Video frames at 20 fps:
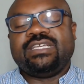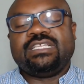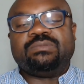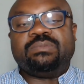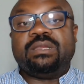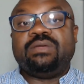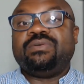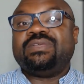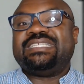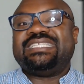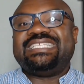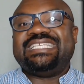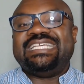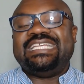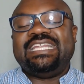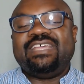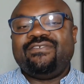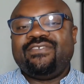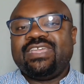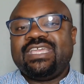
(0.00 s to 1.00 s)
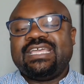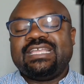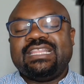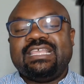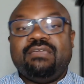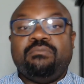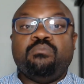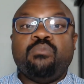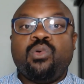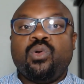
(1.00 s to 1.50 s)
but it was significantly
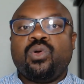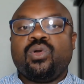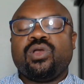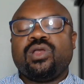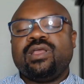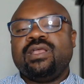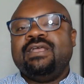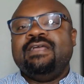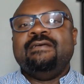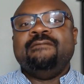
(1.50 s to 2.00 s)
more